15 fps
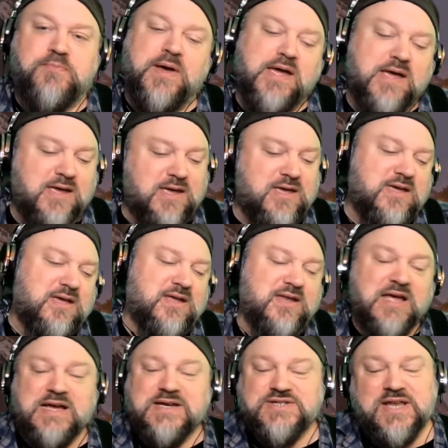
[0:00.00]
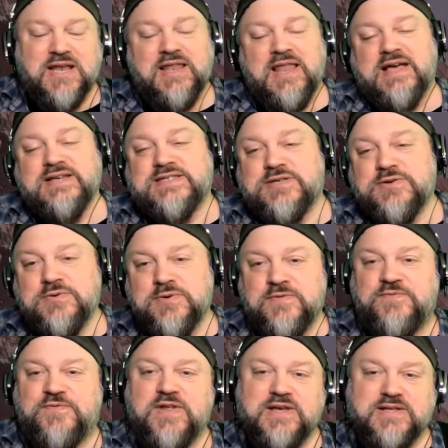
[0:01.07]
pain. She likes to
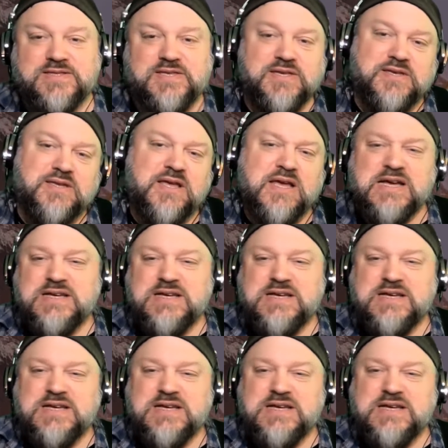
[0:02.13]
inflict it.